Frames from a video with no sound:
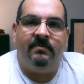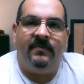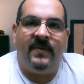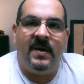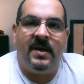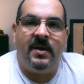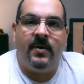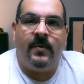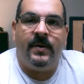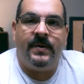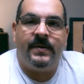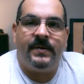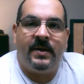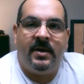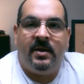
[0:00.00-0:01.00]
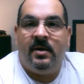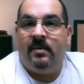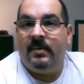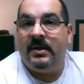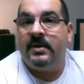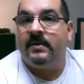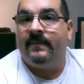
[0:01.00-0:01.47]
video is
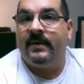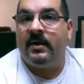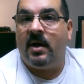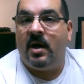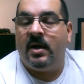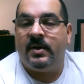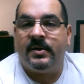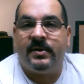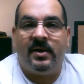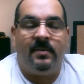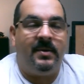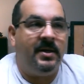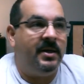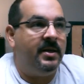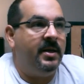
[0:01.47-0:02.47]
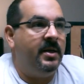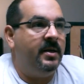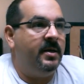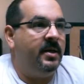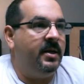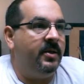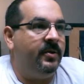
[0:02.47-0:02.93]
because of the cost. I mean,
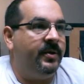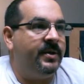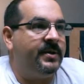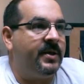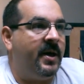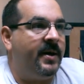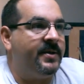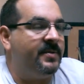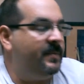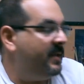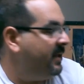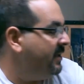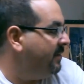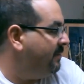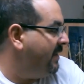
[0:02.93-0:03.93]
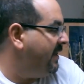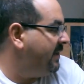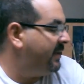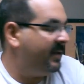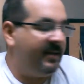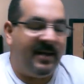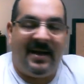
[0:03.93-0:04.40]
this cost me to
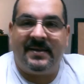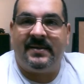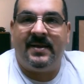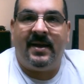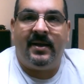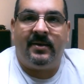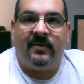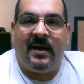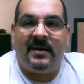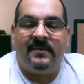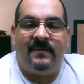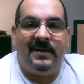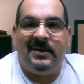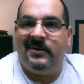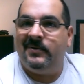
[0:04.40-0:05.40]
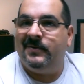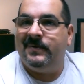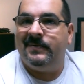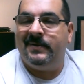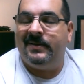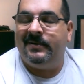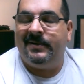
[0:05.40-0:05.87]
make that static grass
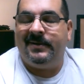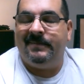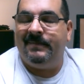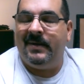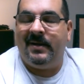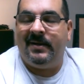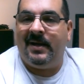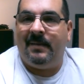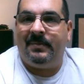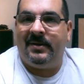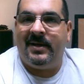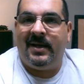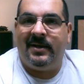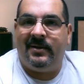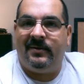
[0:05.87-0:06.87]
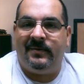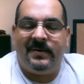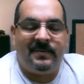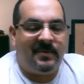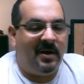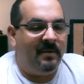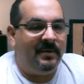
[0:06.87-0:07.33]
video applicator. It
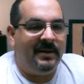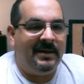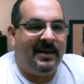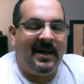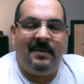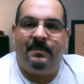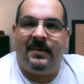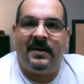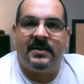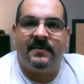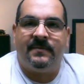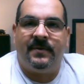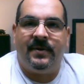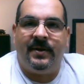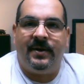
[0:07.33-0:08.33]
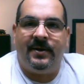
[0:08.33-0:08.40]
was probably $8 for